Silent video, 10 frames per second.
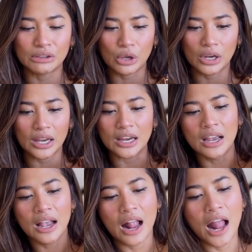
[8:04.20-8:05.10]
thirty
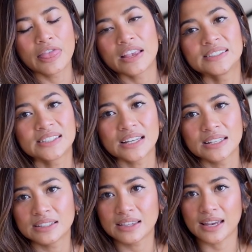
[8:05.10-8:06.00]
and this
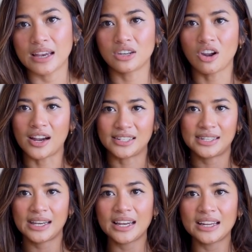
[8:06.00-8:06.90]
is the
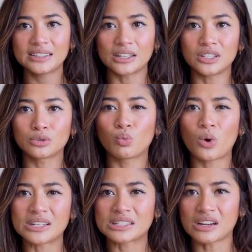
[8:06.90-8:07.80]
nineteen. There is
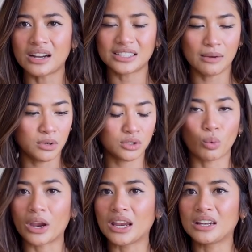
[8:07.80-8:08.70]
one size in
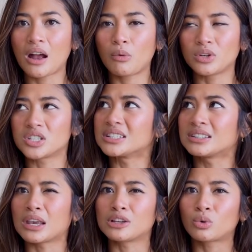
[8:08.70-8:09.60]
between, which is
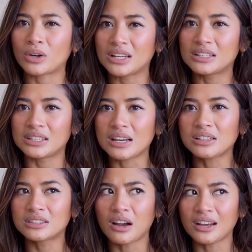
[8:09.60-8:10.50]
the
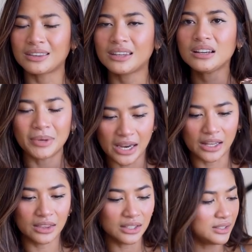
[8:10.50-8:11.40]
twenty-six, I think. But
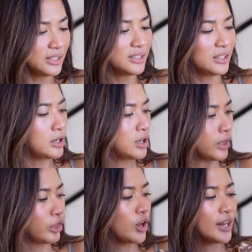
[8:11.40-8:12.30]
yeah, this is the
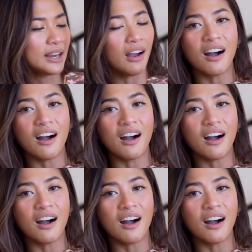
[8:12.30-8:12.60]
thirty.